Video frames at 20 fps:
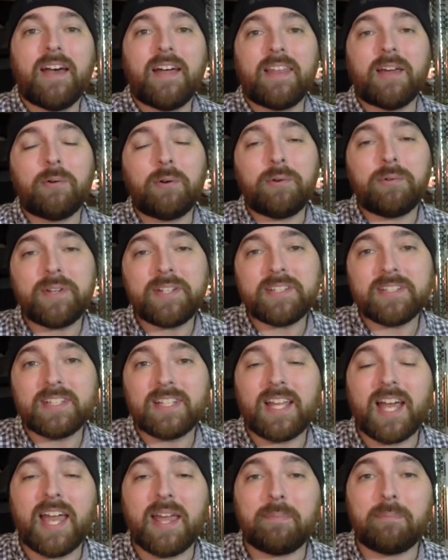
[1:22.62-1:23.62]
Now
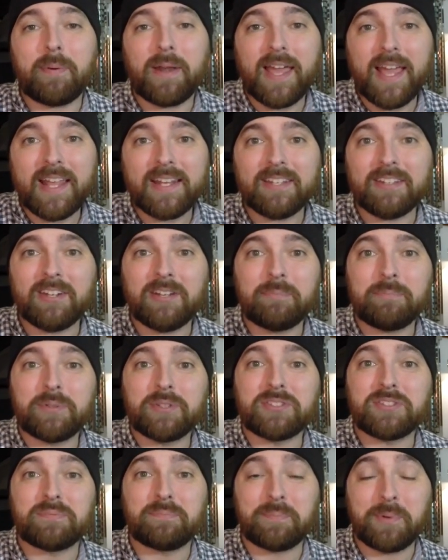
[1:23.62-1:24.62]
originally I had planned on
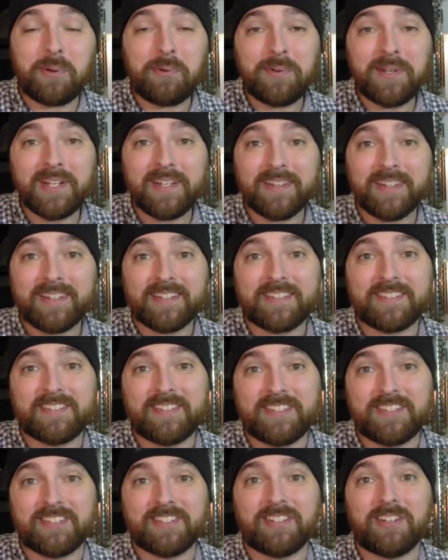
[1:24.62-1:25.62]
postponing the
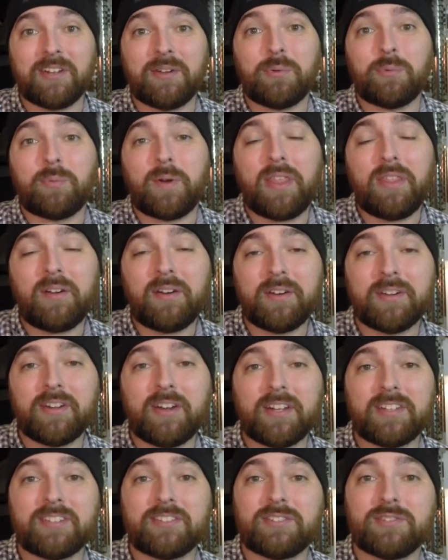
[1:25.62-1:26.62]
decision on whether or
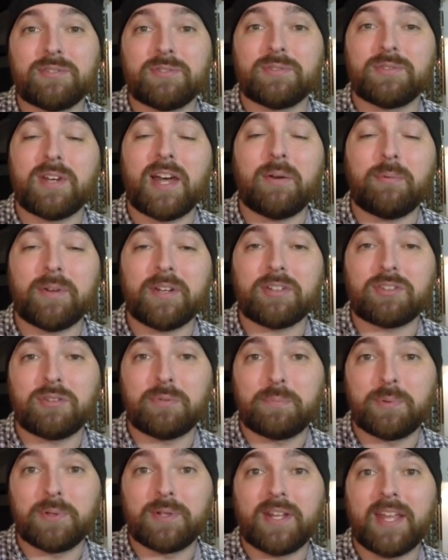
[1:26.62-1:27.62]
not I wanted to
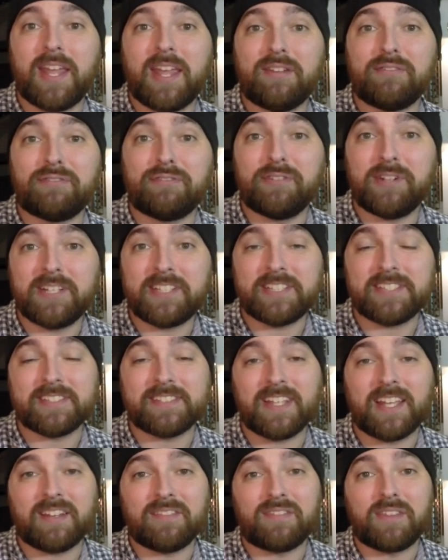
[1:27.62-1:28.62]
put a fridge
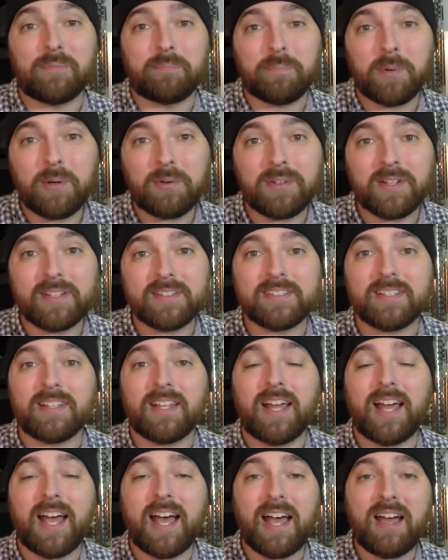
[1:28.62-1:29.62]
inside of the boat until
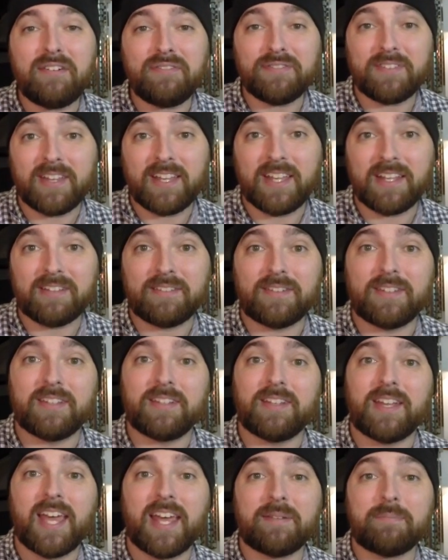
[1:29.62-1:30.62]
after I
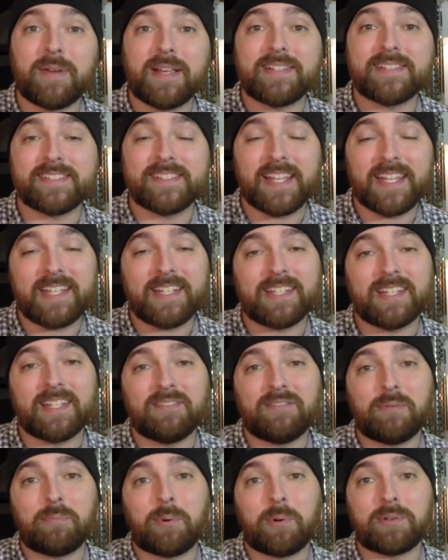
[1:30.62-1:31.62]
had my second
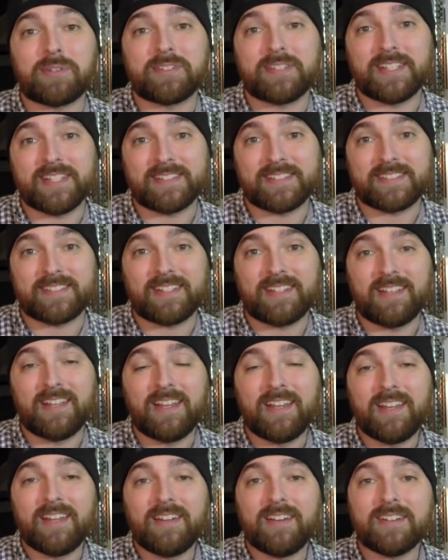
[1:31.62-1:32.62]
liverboard test,
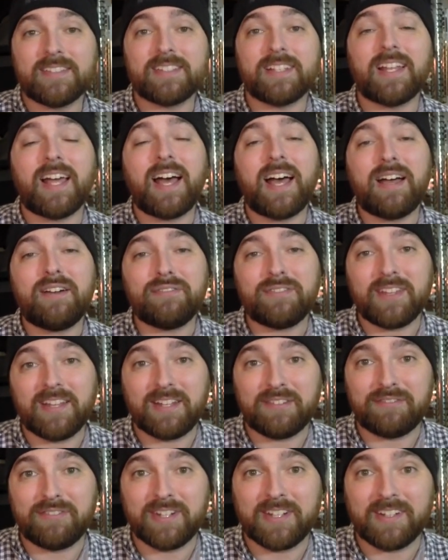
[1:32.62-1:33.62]
until after I
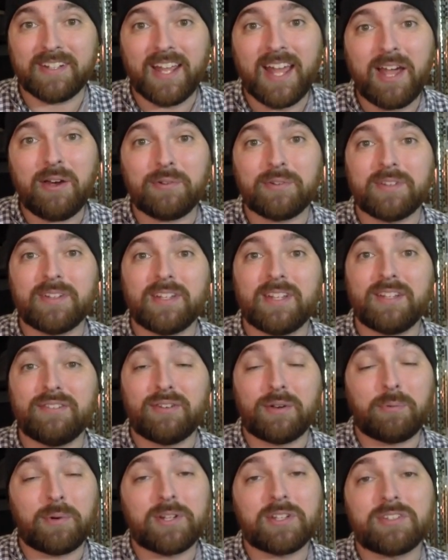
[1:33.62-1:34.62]
had figured out
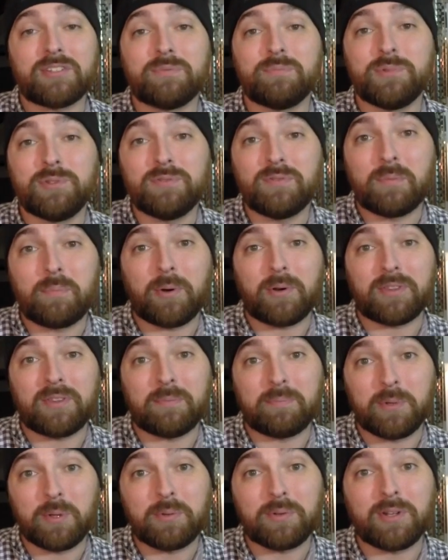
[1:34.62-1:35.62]
if I wanted to move aboard
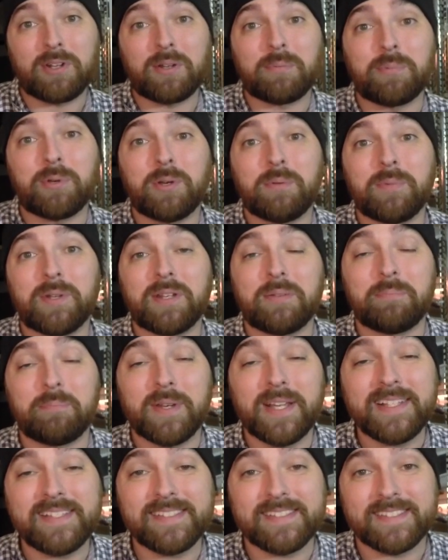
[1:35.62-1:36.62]
the boat on a permanent
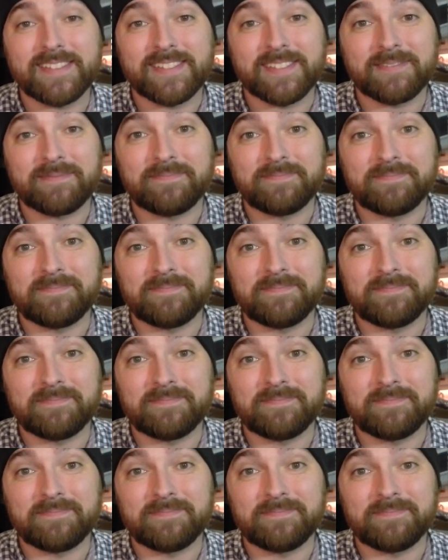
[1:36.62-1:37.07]
basis.